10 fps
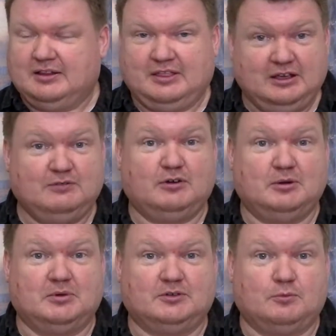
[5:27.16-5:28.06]
Thank you
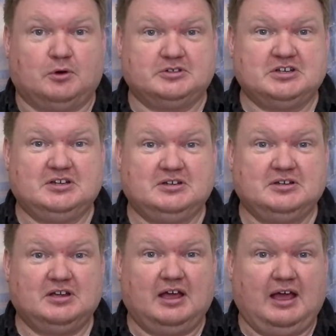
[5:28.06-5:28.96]
very much for watching,
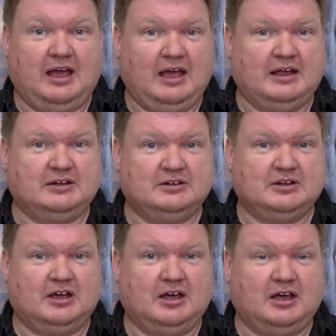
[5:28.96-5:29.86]

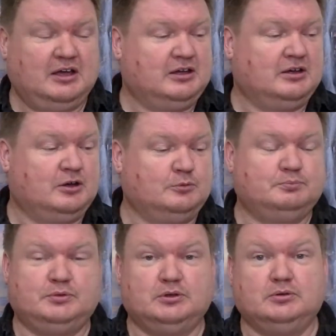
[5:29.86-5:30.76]
and I
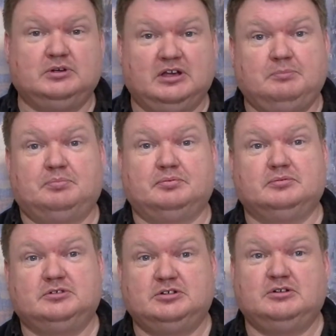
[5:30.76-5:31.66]
hope you keep
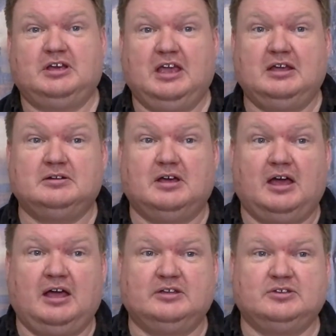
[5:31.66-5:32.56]
tuning in
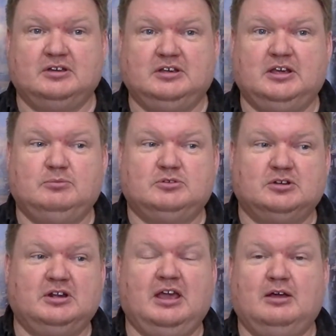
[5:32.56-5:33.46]
as I keep
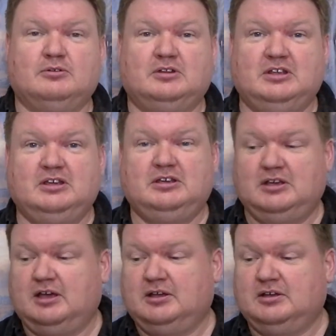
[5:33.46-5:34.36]
churning out
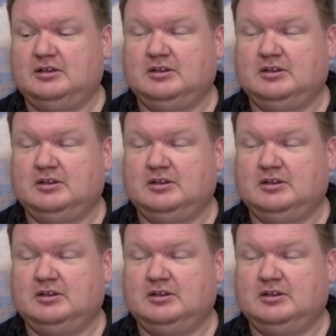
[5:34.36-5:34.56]
the